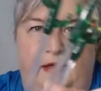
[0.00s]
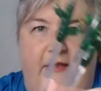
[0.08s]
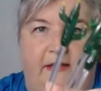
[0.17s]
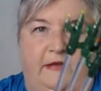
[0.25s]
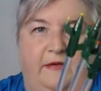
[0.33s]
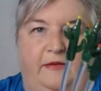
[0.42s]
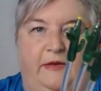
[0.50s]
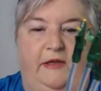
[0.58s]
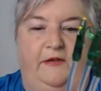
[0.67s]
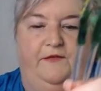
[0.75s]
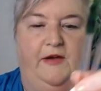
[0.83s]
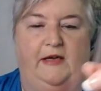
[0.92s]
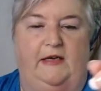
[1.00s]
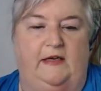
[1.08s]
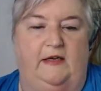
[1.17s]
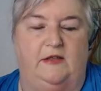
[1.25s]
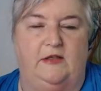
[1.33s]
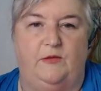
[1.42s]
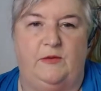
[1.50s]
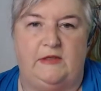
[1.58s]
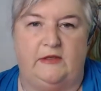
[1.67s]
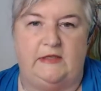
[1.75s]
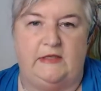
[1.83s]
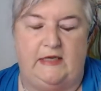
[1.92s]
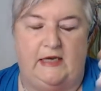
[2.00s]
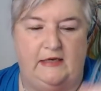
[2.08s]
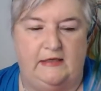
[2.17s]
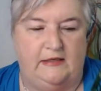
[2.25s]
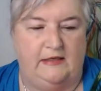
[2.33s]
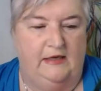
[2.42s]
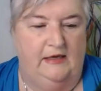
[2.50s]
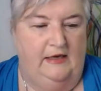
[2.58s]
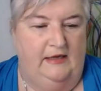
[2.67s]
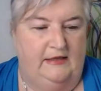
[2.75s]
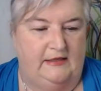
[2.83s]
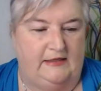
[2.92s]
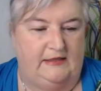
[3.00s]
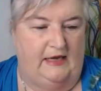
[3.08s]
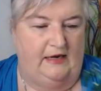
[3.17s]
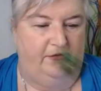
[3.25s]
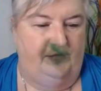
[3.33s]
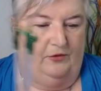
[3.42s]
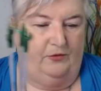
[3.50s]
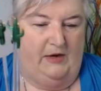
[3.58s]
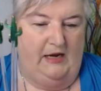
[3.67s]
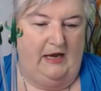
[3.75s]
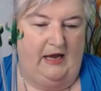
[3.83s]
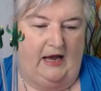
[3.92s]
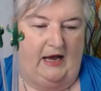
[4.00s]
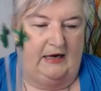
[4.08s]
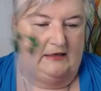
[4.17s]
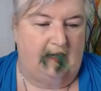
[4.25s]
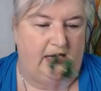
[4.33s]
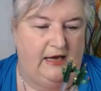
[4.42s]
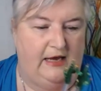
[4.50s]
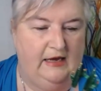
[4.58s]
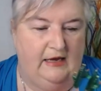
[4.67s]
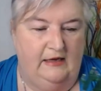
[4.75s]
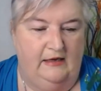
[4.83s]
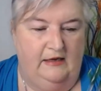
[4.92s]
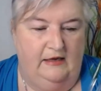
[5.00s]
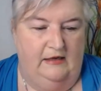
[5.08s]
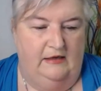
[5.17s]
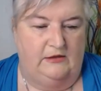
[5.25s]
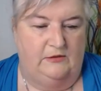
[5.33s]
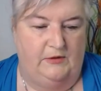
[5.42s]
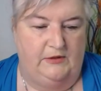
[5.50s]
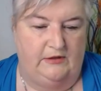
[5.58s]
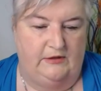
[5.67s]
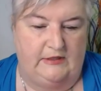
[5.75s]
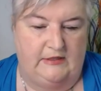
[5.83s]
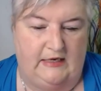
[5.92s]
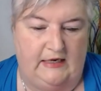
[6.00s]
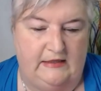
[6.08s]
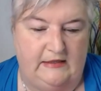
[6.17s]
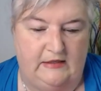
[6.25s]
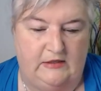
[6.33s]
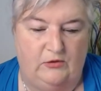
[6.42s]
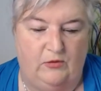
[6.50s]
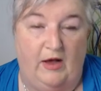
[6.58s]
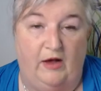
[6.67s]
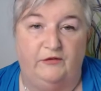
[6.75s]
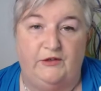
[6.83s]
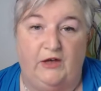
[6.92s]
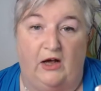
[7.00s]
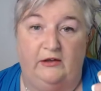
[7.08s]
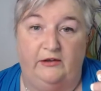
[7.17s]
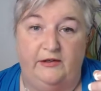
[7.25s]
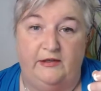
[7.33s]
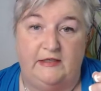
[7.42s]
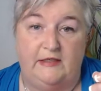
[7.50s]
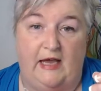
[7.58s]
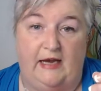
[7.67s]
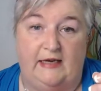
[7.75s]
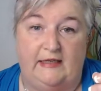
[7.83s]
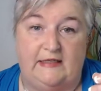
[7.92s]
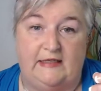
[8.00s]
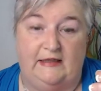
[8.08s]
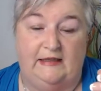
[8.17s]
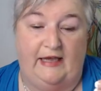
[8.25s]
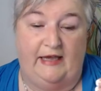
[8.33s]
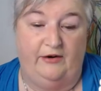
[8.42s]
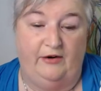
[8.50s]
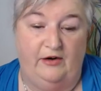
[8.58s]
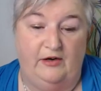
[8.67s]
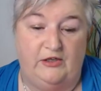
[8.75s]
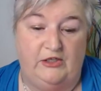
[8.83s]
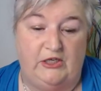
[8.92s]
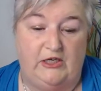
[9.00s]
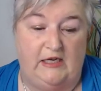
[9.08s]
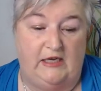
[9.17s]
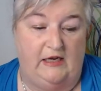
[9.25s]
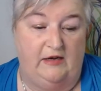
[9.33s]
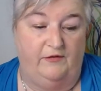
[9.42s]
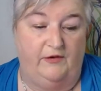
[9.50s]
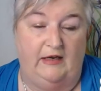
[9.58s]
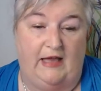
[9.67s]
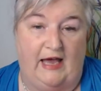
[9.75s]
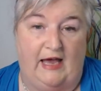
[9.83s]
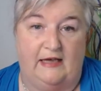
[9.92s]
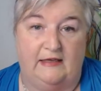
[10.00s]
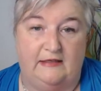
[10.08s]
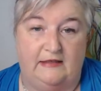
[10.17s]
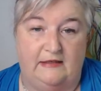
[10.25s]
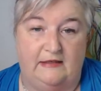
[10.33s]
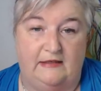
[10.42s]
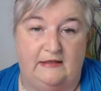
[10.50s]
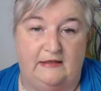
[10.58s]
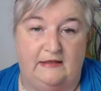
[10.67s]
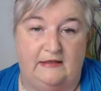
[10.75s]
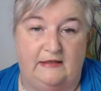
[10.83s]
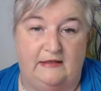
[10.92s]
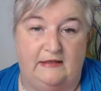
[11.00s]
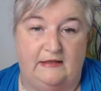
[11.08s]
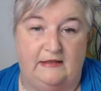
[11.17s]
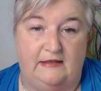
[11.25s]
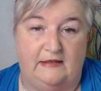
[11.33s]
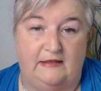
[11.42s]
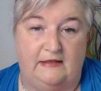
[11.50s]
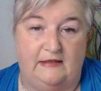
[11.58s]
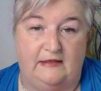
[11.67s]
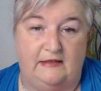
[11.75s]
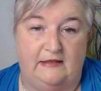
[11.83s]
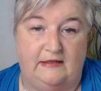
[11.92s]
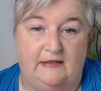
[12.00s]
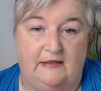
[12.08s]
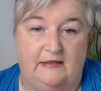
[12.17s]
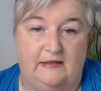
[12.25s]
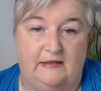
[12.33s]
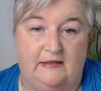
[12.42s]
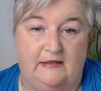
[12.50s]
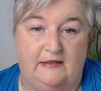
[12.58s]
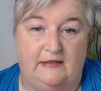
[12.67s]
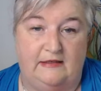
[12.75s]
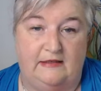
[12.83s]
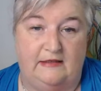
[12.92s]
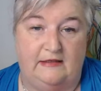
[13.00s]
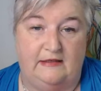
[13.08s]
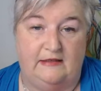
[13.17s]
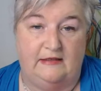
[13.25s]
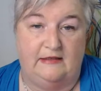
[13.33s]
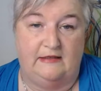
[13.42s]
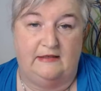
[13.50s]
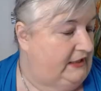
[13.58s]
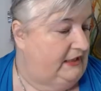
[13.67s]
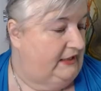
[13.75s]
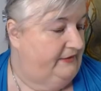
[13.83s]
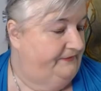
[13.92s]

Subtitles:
So really fun little swizzle sticks. This set of three cacti swizzle sticks is $12, and it's the letter G for glass, because they are glass. Letter G.